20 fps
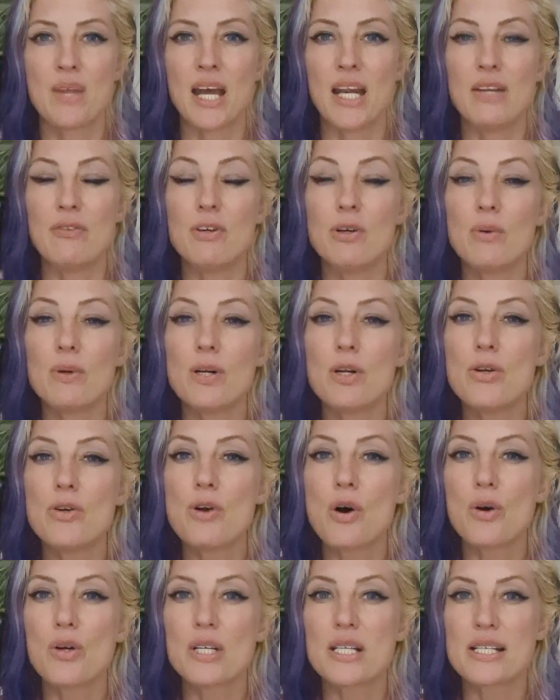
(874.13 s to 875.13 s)
And if you were to
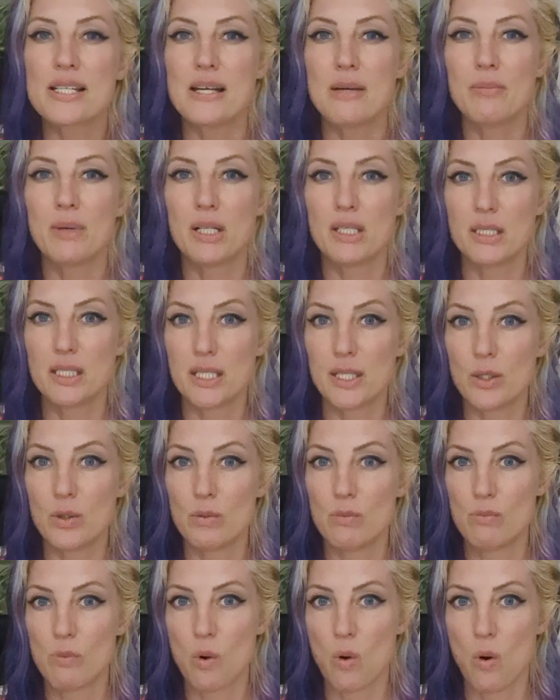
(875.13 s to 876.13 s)
notice them a
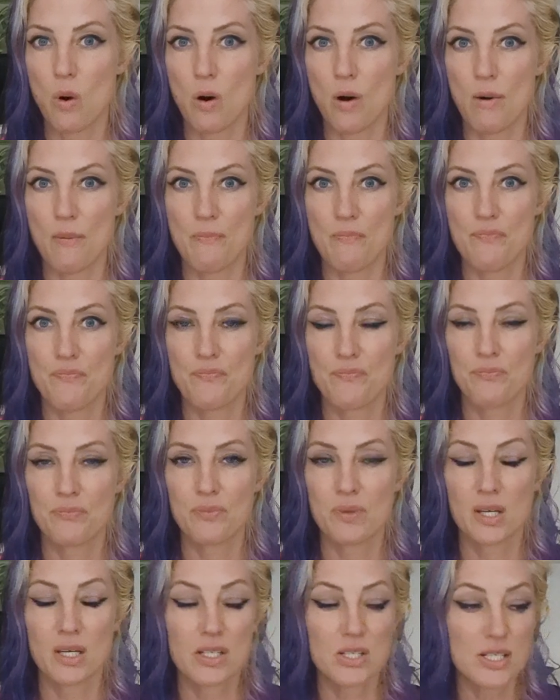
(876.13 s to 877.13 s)
little more,
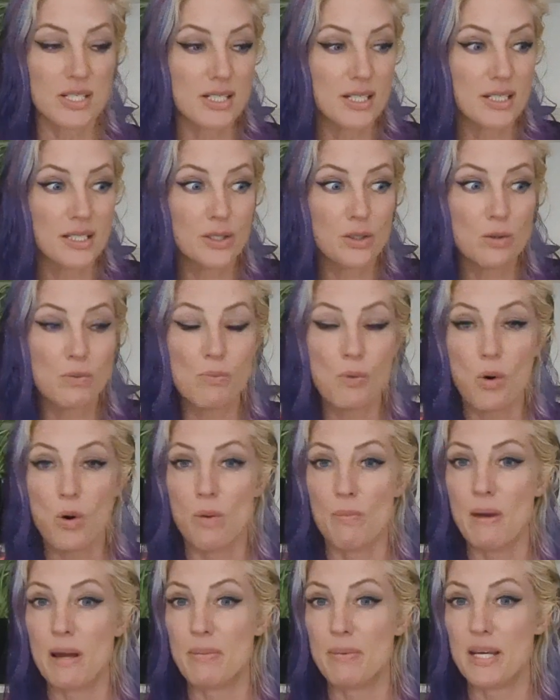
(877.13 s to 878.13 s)
just a little more,
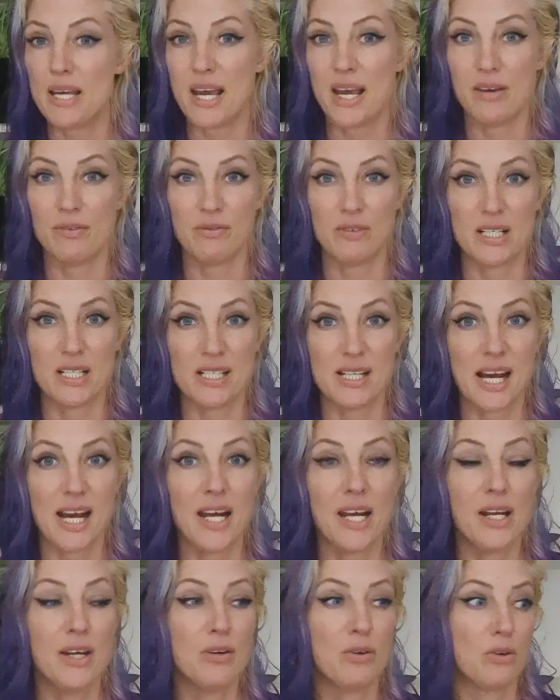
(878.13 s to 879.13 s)
maybe every
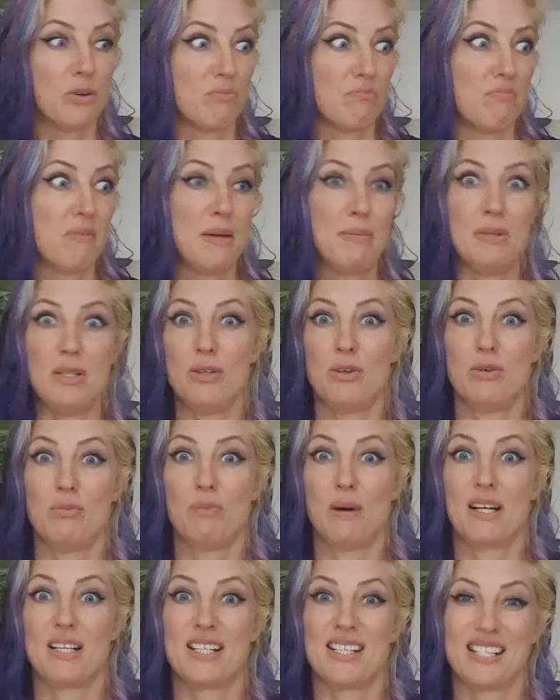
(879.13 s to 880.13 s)
day, or maybe you could
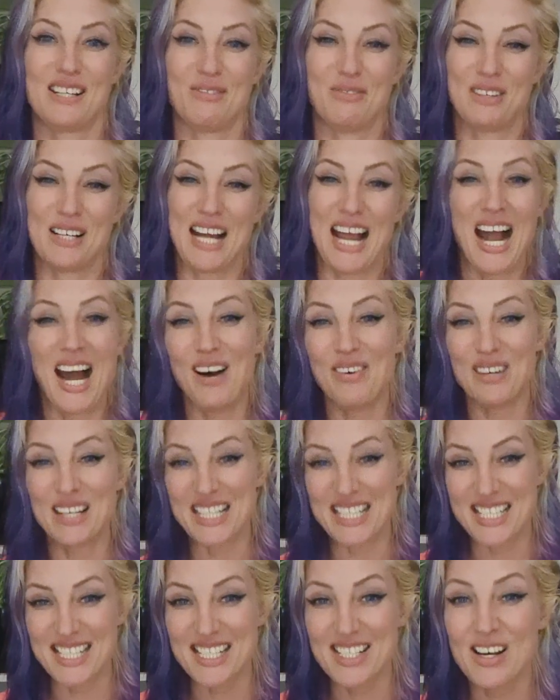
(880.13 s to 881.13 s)
practice every
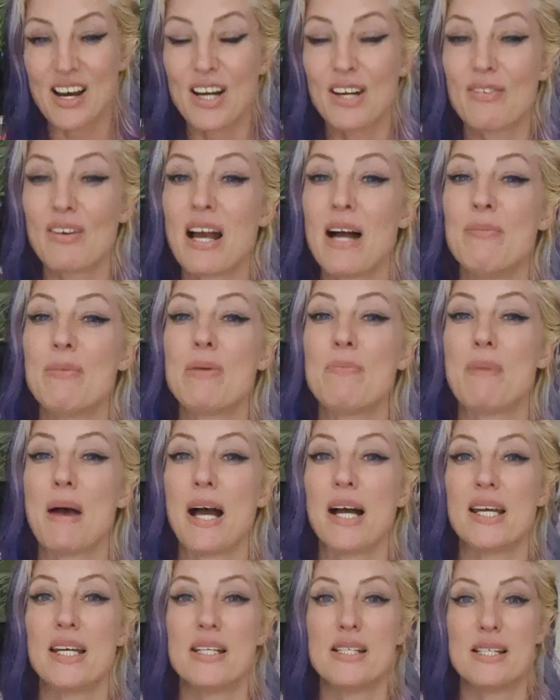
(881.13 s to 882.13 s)
hour, just kind of coming
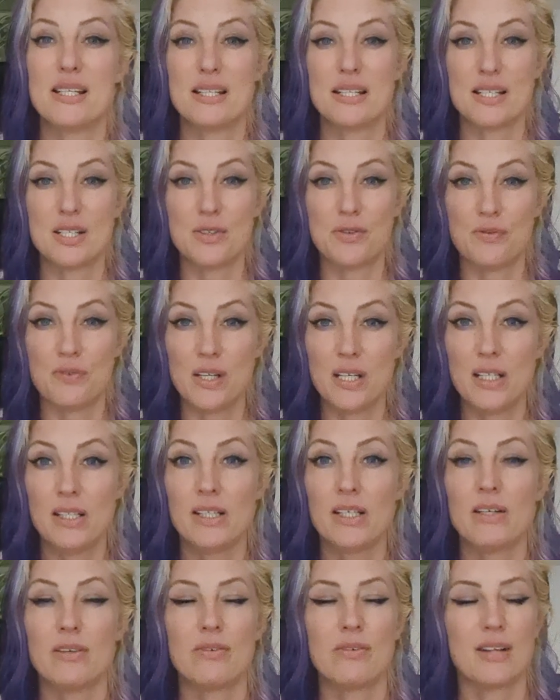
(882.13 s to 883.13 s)
back into this
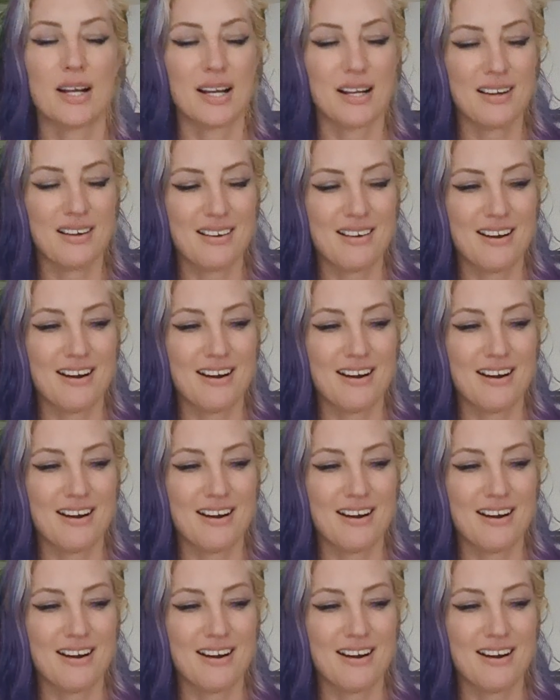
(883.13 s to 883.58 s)
feeling of like,